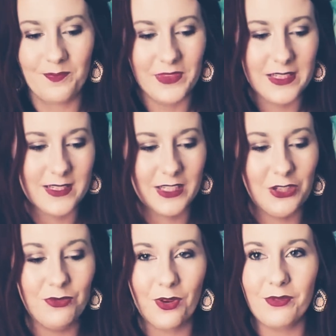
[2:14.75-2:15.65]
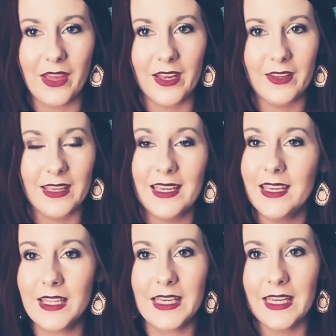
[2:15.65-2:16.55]
It's like you know that the
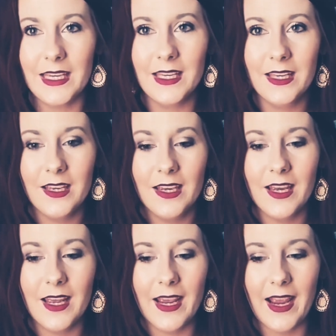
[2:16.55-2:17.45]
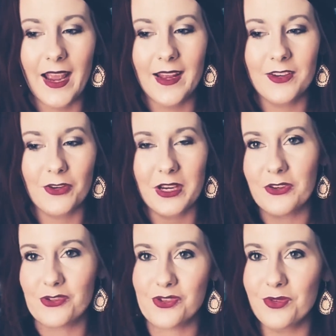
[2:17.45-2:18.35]
healing and your
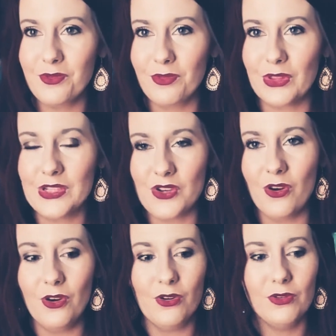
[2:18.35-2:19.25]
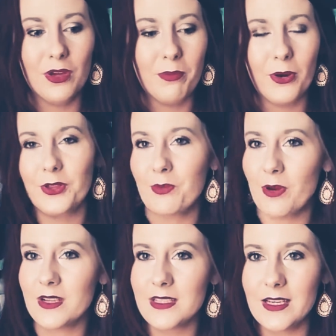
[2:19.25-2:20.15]
inner truth, it's all a part of the
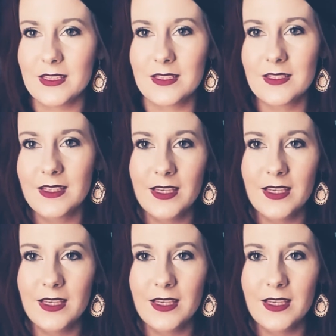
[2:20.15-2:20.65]
process,